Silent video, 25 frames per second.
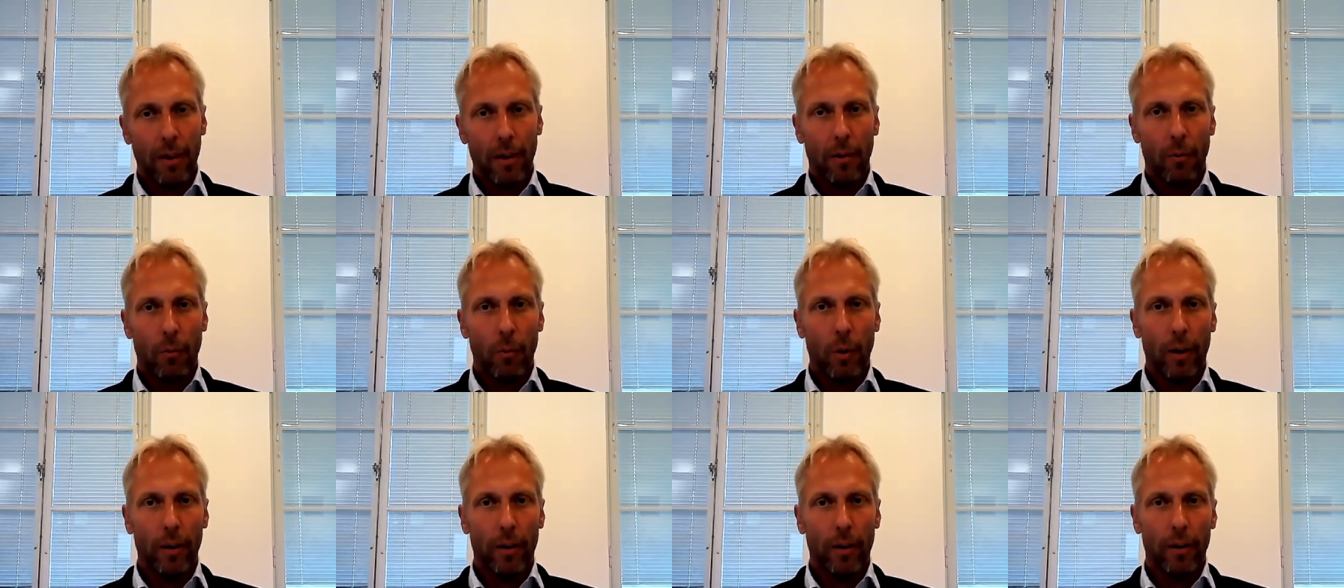
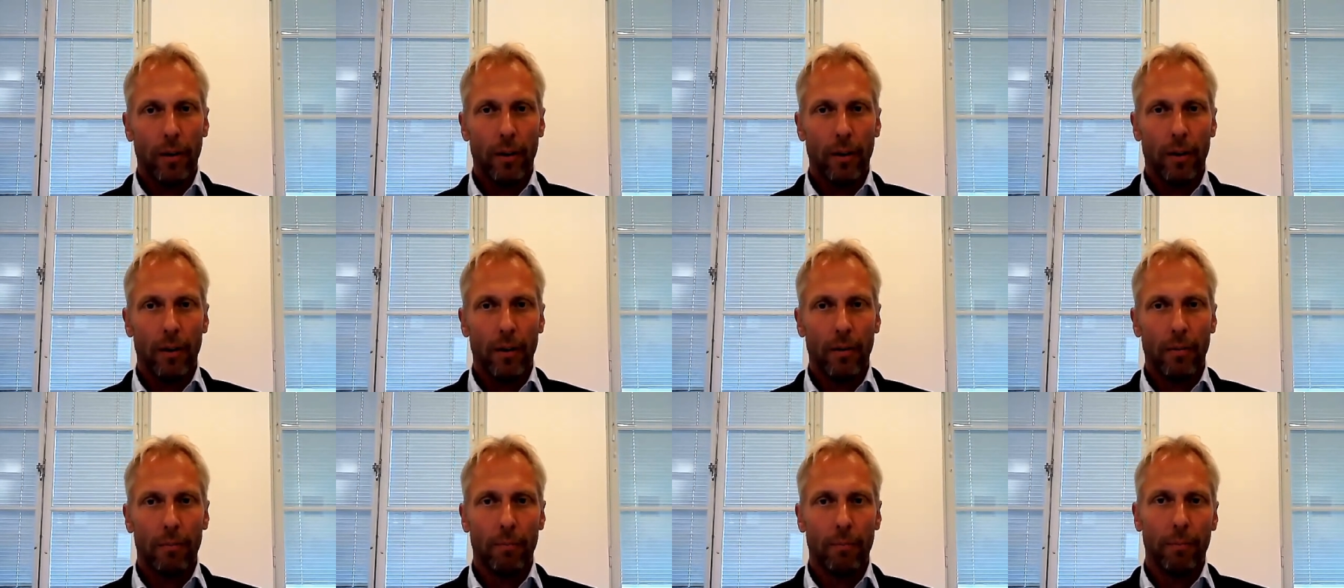One
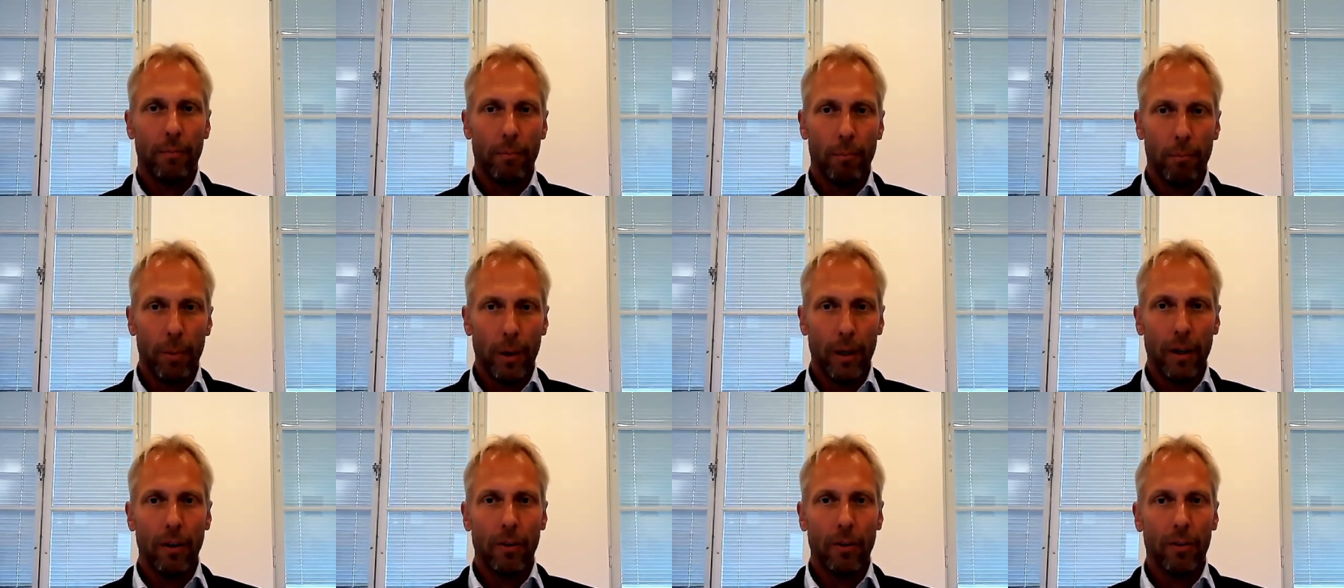uh,
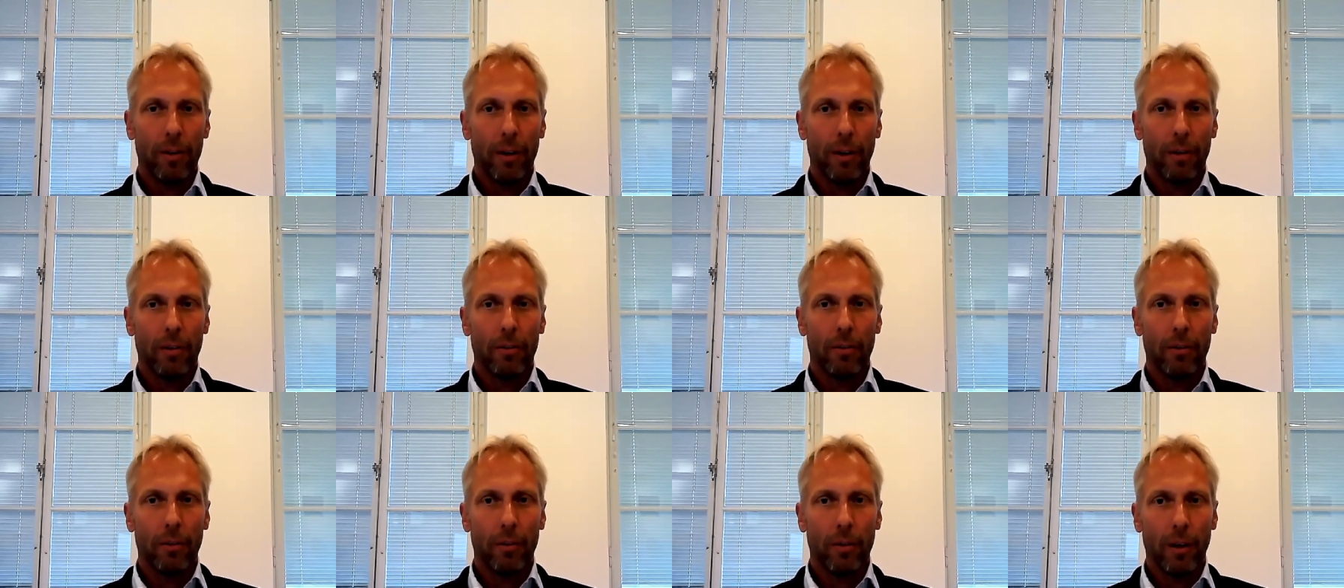bigger
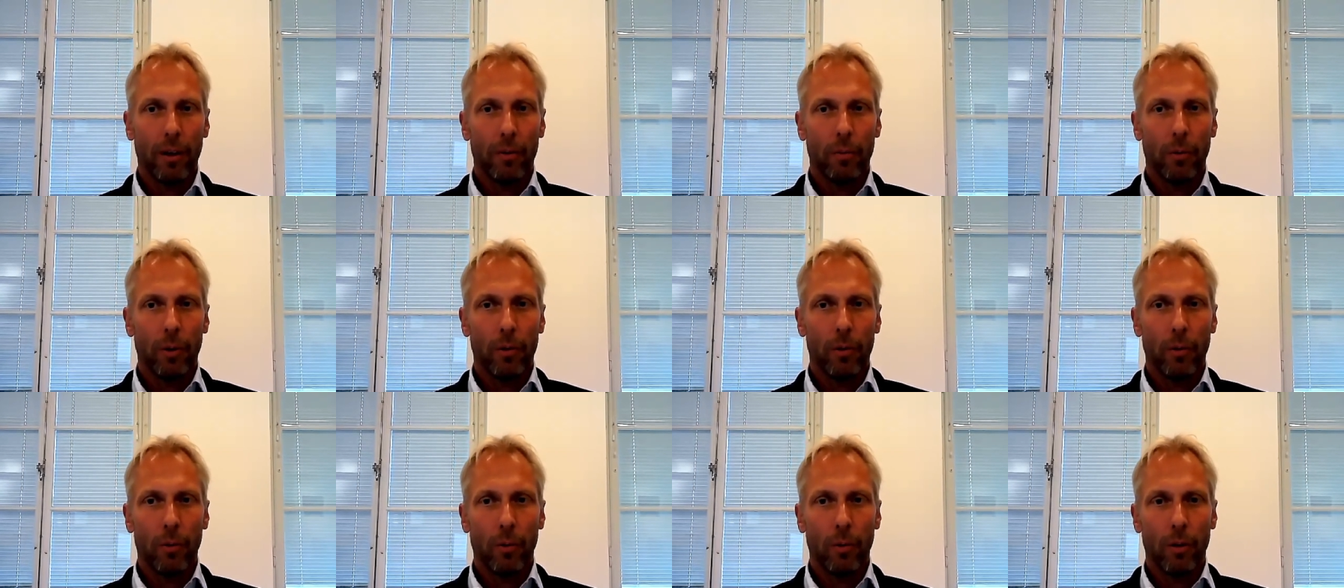sector that we
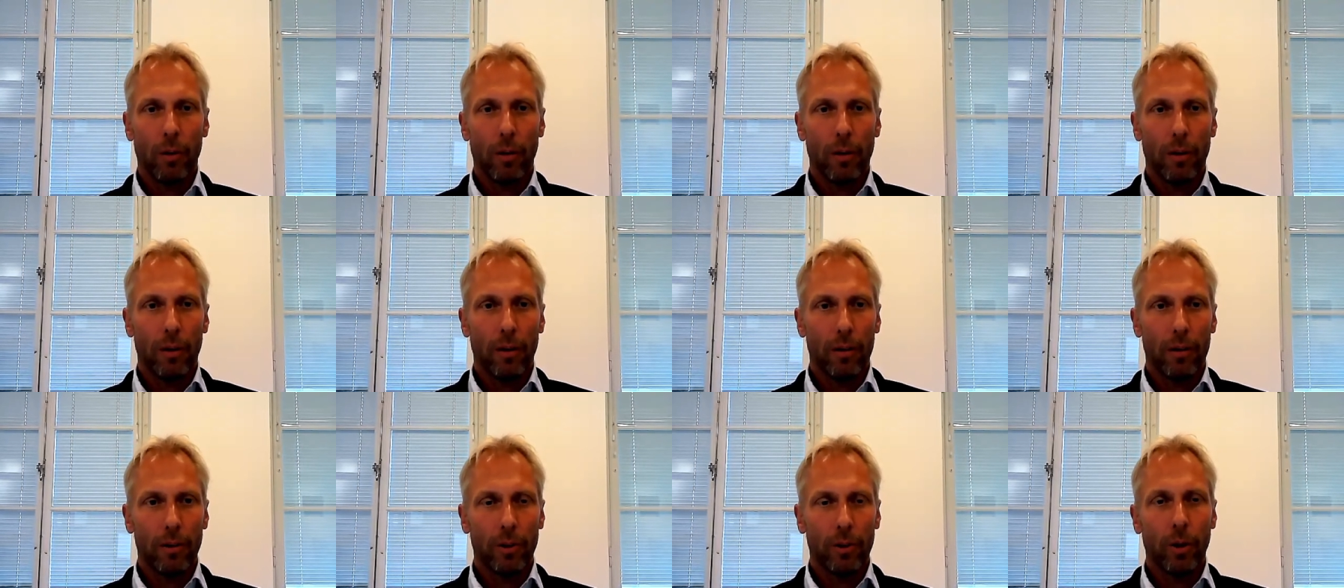call
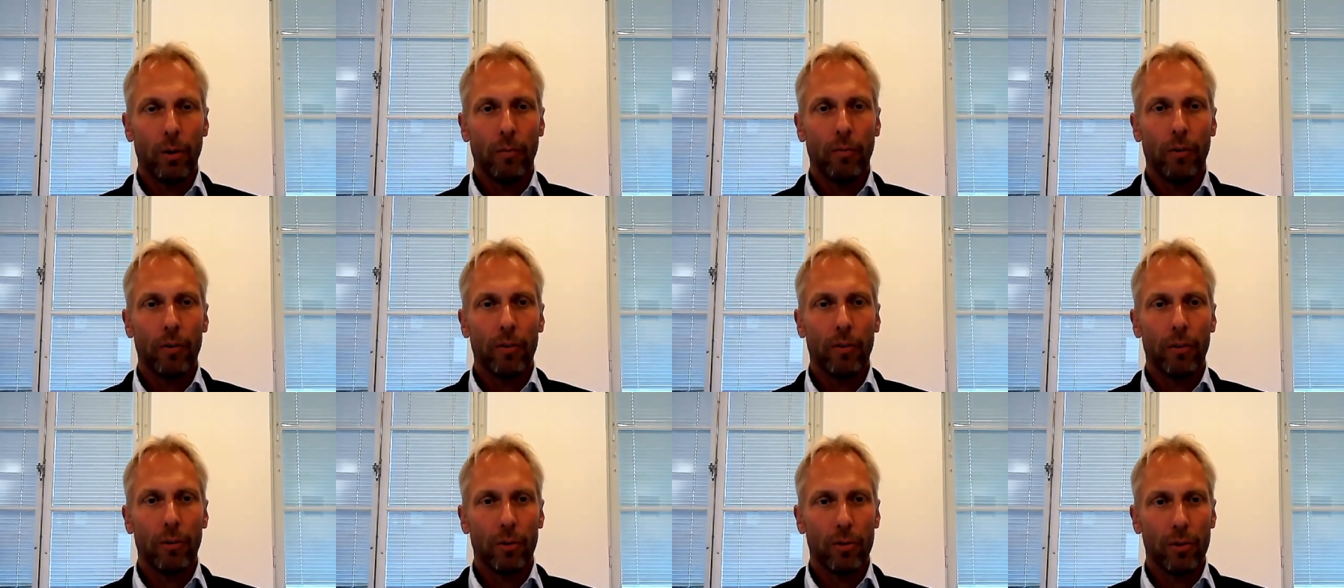uh,
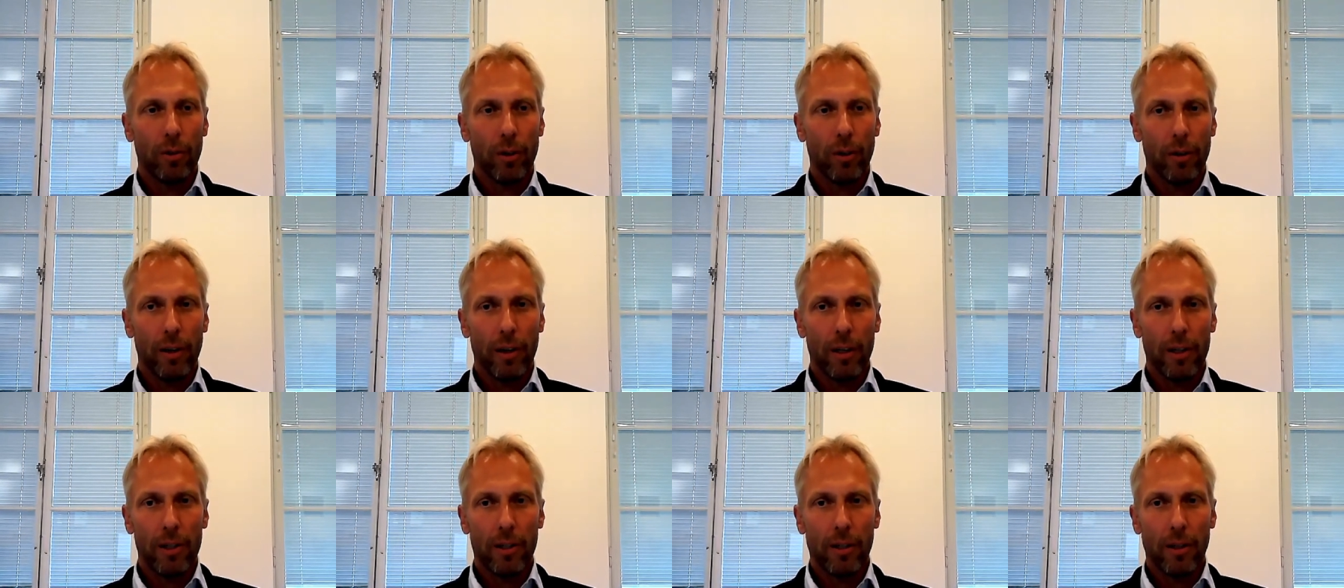service
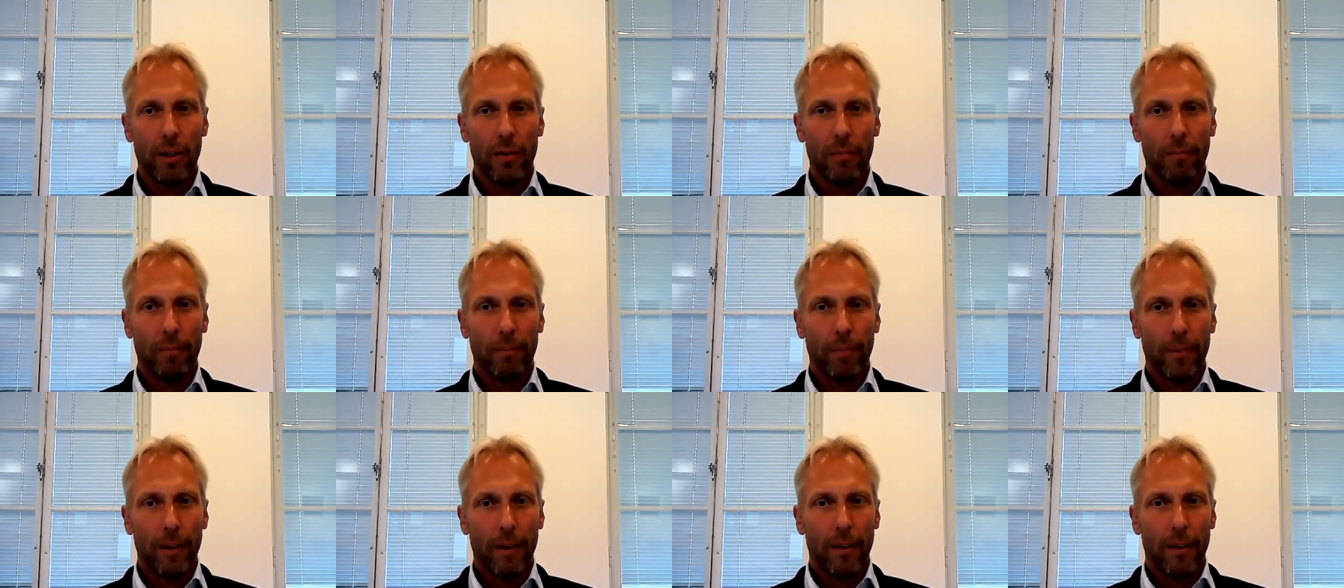consolidation,